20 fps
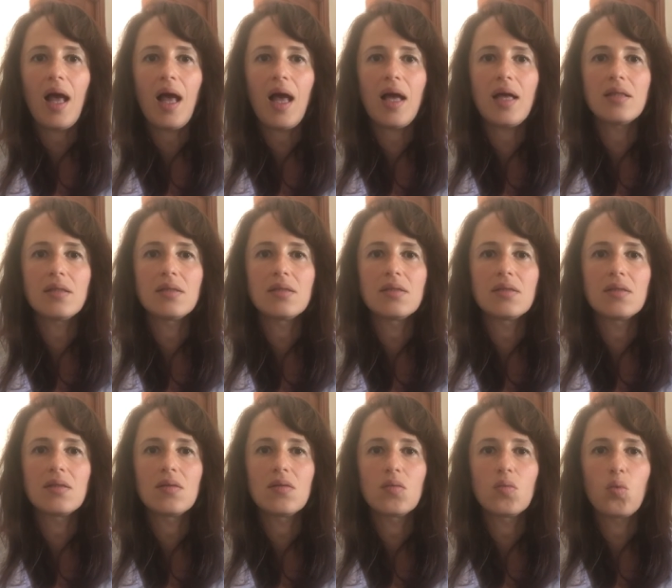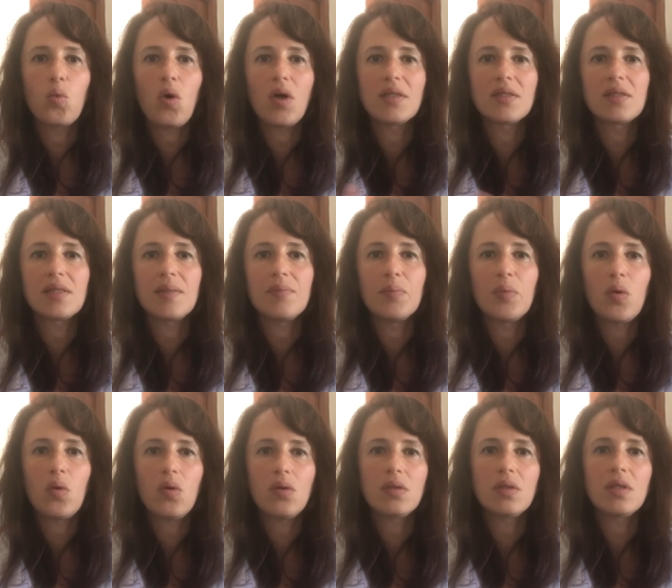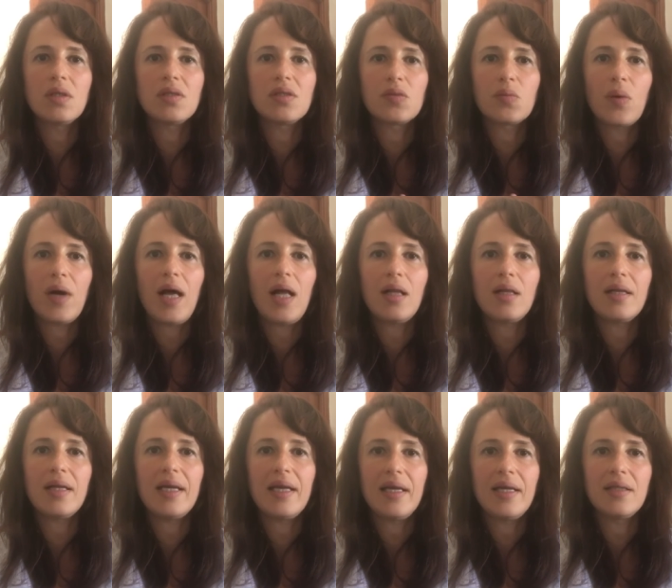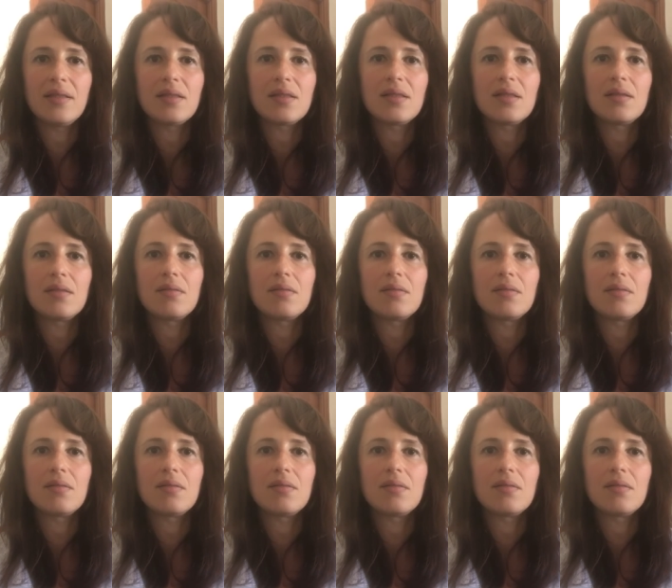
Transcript: And what's important as well is